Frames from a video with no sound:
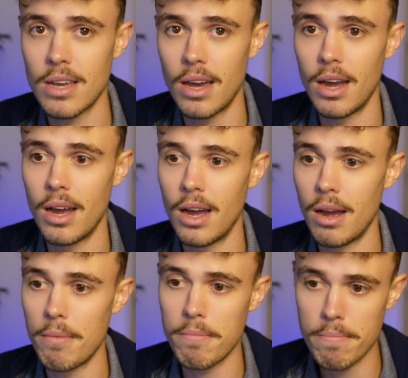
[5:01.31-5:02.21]

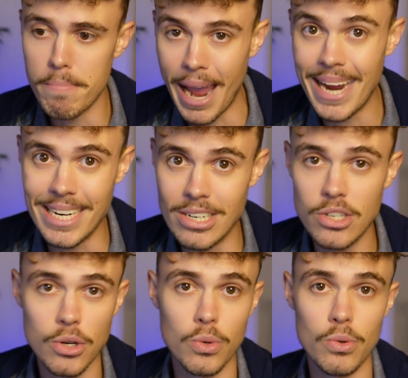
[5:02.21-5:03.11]
are made
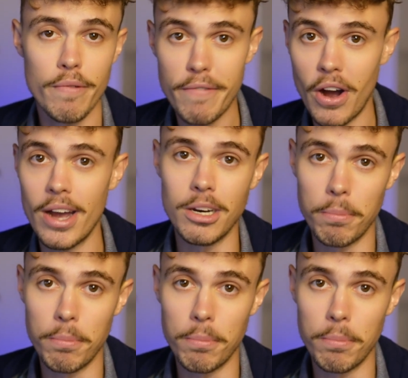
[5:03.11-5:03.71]
to find